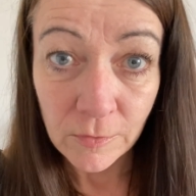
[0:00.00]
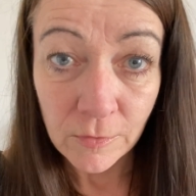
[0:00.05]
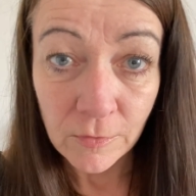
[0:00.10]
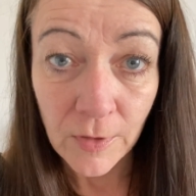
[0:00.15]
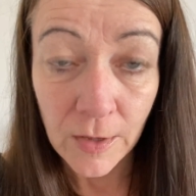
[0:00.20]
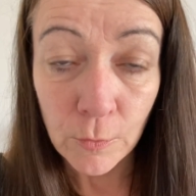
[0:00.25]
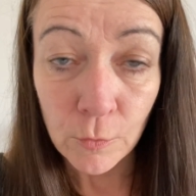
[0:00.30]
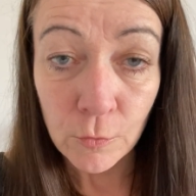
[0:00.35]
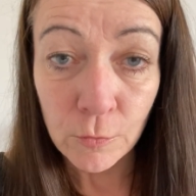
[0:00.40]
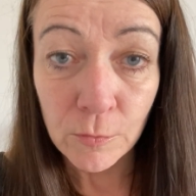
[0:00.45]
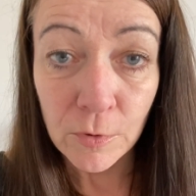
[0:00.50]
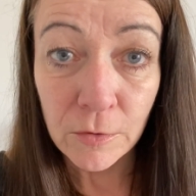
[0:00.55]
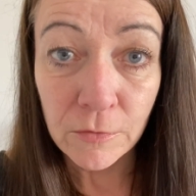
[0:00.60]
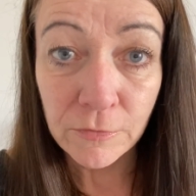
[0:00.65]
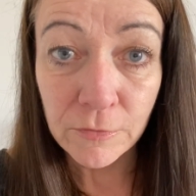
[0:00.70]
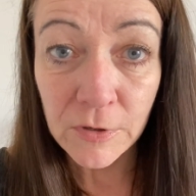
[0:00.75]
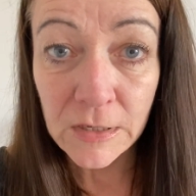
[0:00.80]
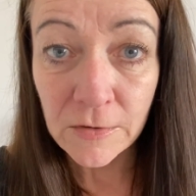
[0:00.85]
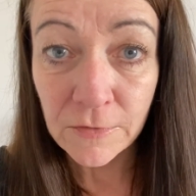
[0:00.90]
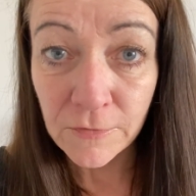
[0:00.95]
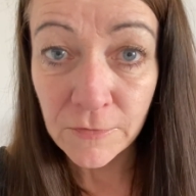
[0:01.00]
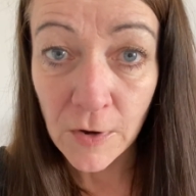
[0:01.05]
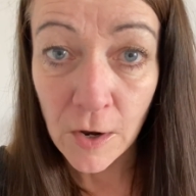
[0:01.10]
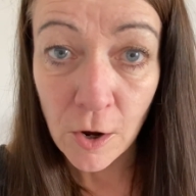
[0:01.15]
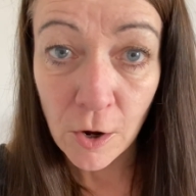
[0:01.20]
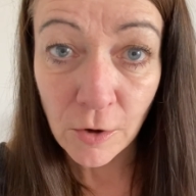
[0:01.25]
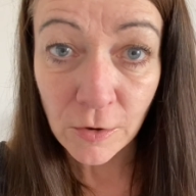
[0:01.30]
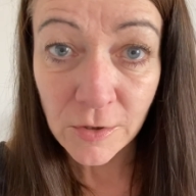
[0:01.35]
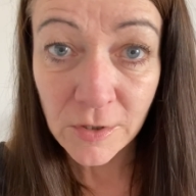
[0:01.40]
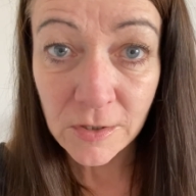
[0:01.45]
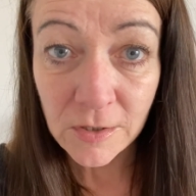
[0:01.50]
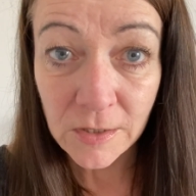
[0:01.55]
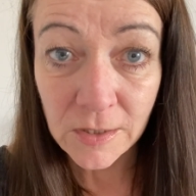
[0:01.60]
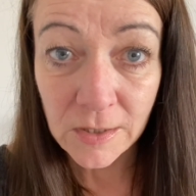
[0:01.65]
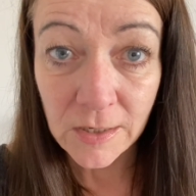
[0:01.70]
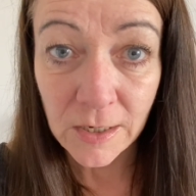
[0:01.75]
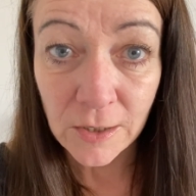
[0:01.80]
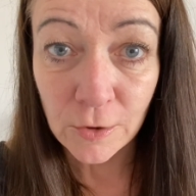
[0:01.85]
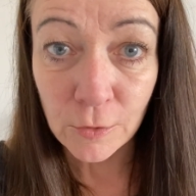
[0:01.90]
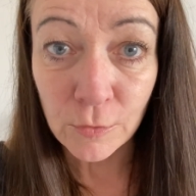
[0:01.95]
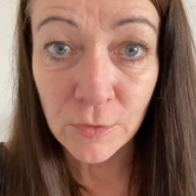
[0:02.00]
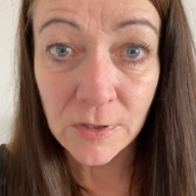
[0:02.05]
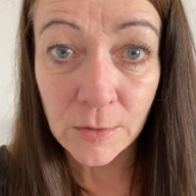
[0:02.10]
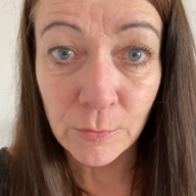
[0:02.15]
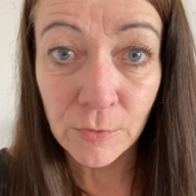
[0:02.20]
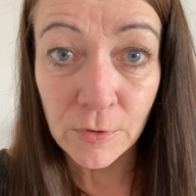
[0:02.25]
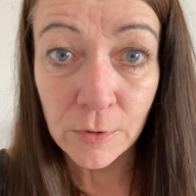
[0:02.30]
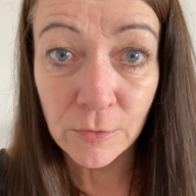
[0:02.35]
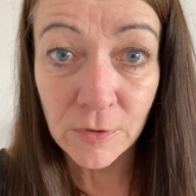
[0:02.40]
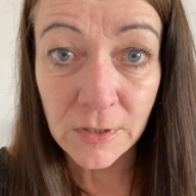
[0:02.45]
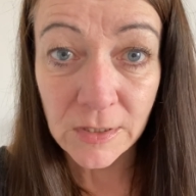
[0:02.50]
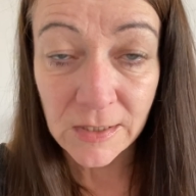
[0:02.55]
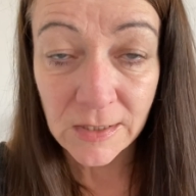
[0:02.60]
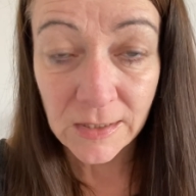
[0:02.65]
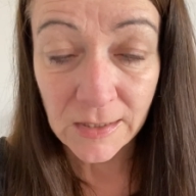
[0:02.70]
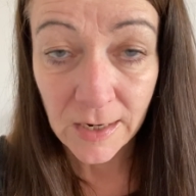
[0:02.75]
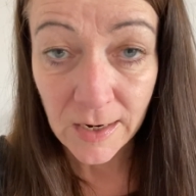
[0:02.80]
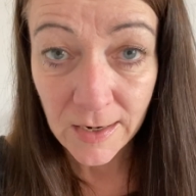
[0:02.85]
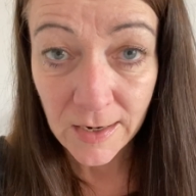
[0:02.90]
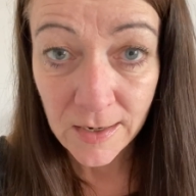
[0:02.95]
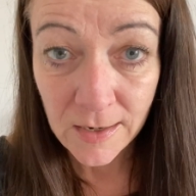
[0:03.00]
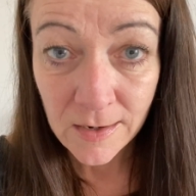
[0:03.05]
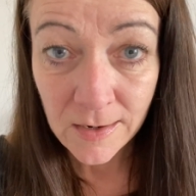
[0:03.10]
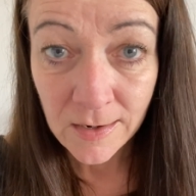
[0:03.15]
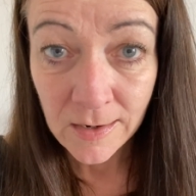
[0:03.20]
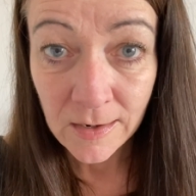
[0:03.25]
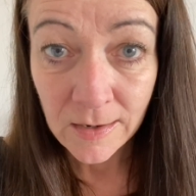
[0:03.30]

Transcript: They will move really fast to get you somewhere else to stay.